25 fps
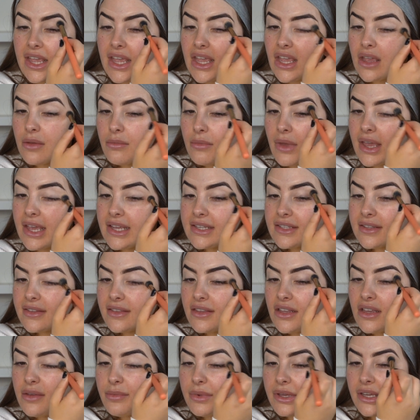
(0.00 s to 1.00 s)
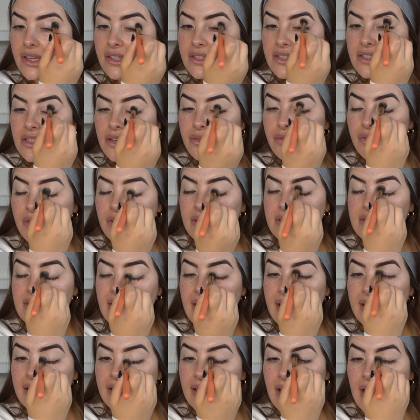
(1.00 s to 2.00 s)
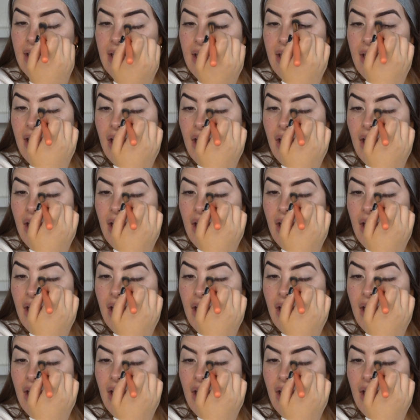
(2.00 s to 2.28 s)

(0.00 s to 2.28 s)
It makes the biggest difference. And